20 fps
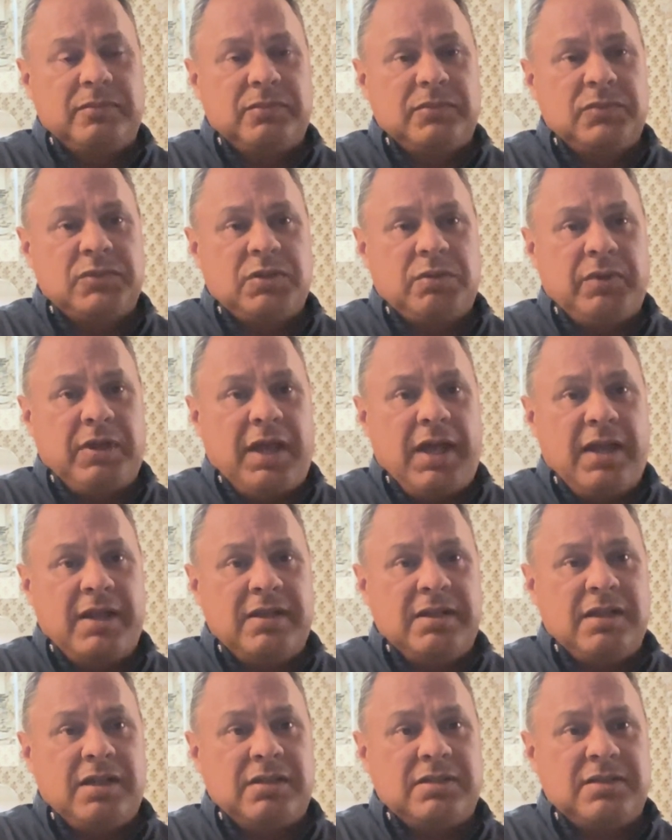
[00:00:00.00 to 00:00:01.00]
So we had
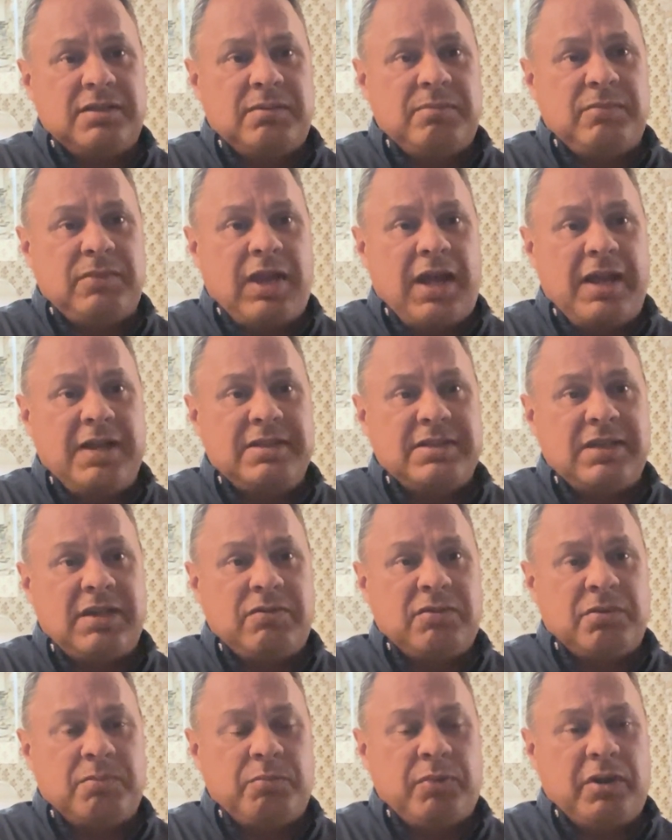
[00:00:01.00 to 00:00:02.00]
some nights that
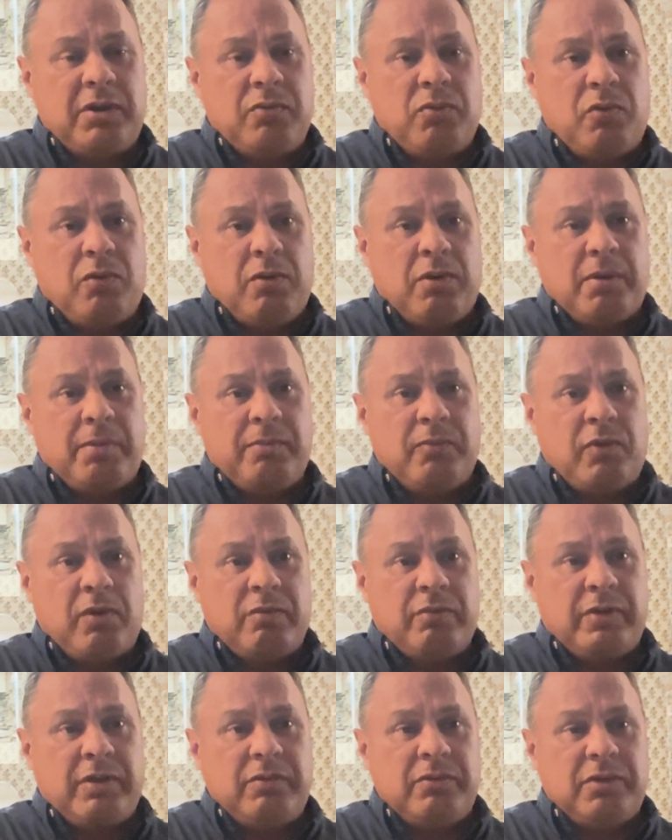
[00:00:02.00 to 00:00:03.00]
were pretty warm where
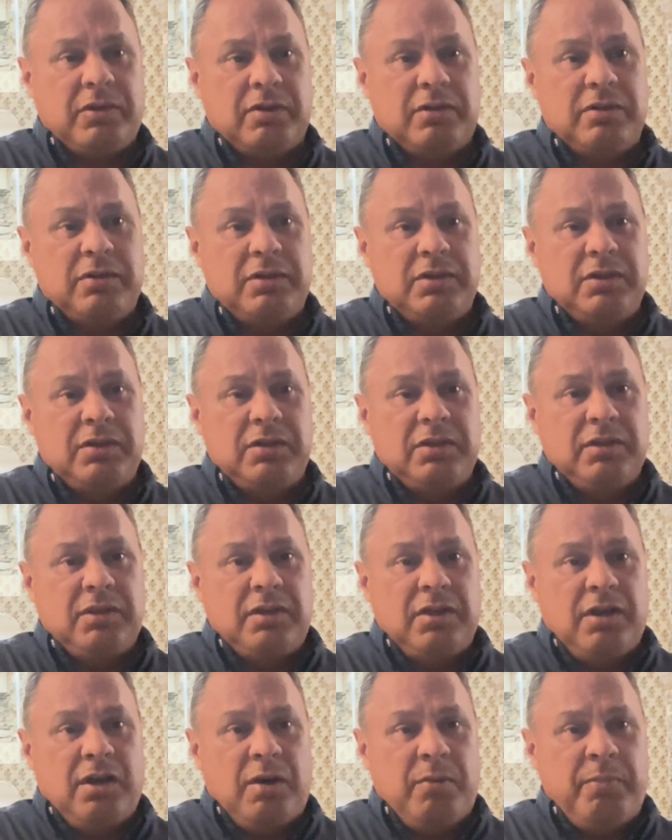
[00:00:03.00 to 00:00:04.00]
we were
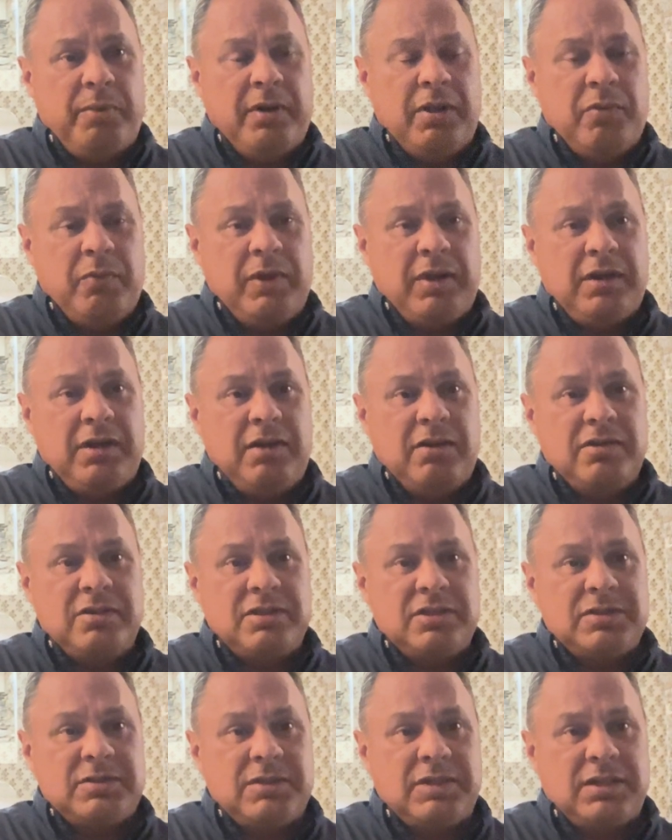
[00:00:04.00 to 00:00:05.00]
opening
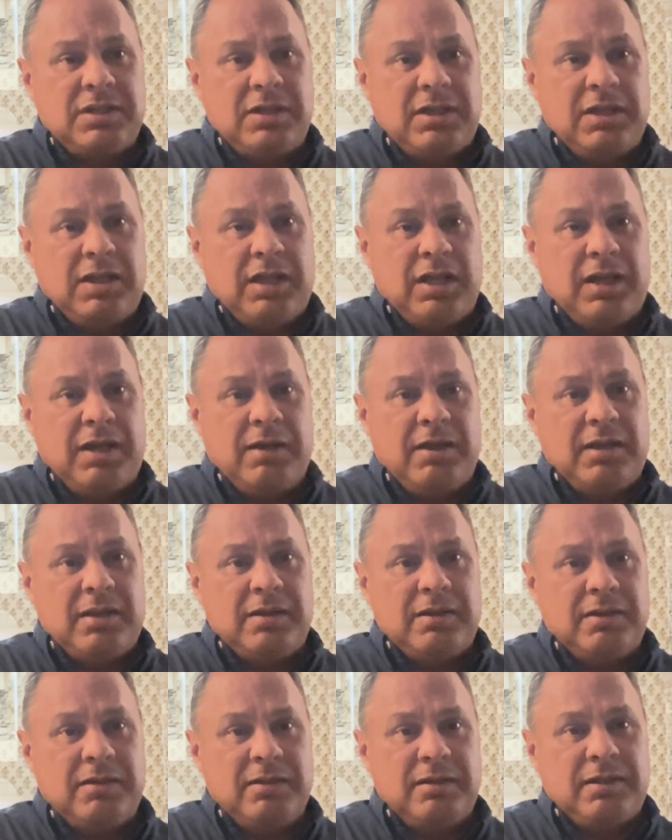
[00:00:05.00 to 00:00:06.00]
windows,
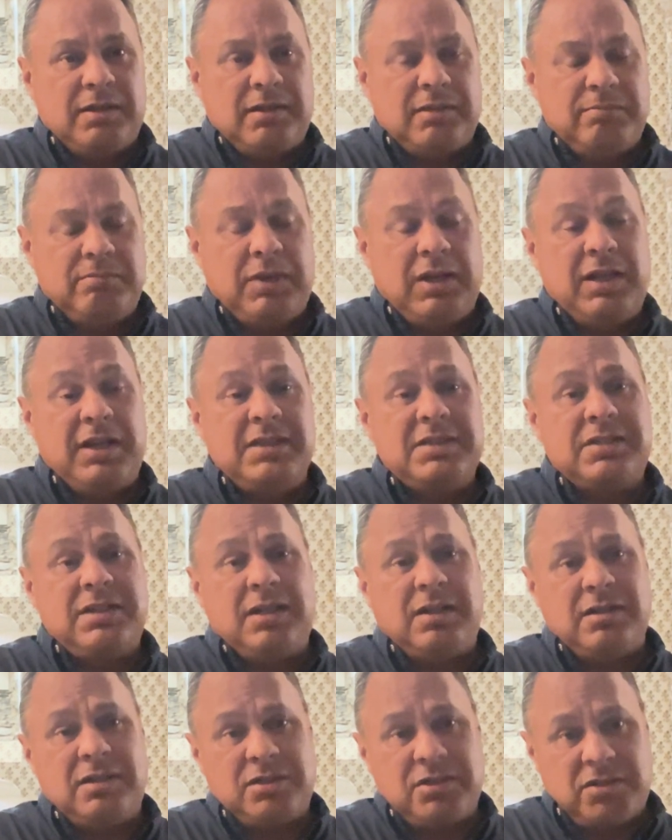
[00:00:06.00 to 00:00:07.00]
but
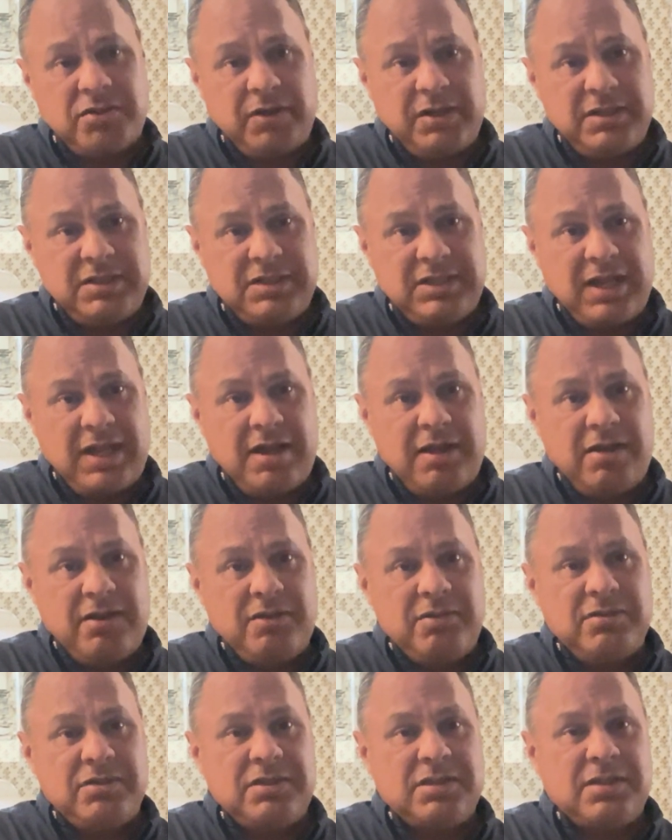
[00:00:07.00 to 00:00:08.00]
listening to street
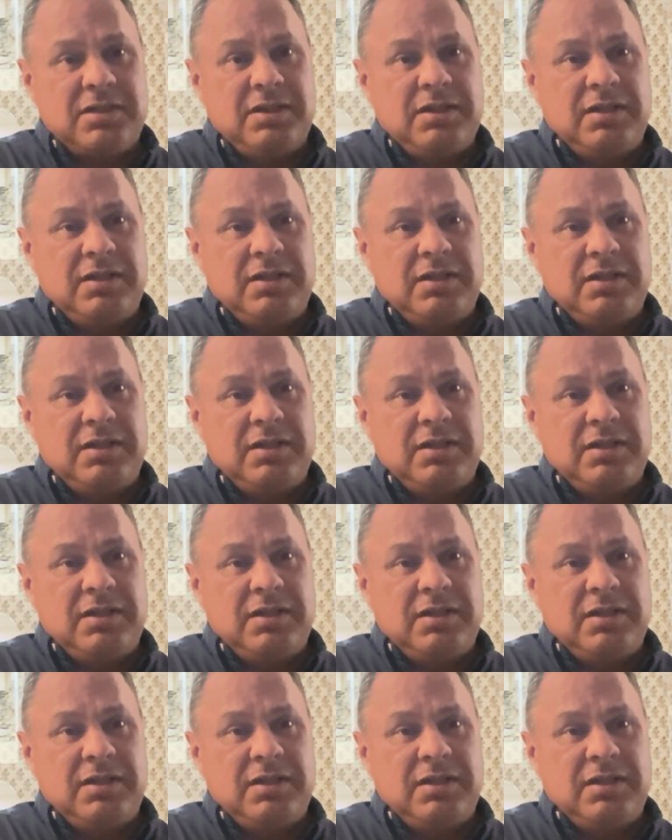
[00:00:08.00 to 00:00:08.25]
sounds,